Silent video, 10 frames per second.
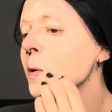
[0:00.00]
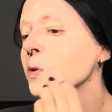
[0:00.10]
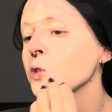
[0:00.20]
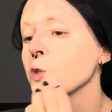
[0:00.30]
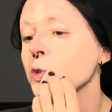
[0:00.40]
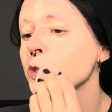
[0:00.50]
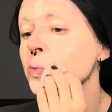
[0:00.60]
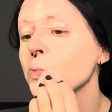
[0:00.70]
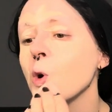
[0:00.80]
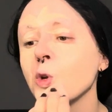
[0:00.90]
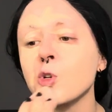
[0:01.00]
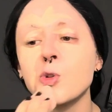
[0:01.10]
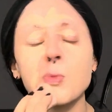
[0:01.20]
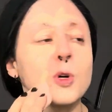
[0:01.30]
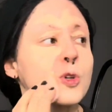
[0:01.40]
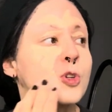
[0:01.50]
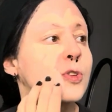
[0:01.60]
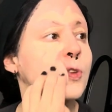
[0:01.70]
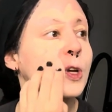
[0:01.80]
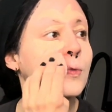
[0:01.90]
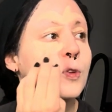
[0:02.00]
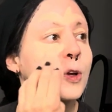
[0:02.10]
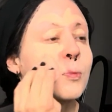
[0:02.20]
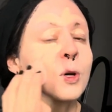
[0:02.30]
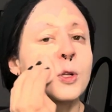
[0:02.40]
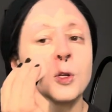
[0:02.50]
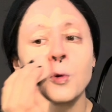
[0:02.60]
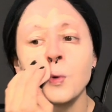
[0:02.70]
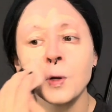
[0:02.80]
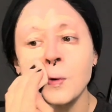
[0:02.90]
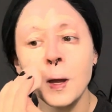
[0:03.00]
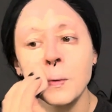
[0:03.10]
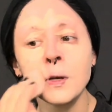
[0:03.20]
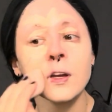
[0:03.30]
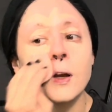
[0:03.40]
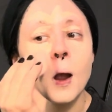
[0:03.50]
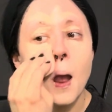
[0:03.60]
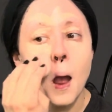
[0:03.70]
just a smaller sponge if I can find my little one around here.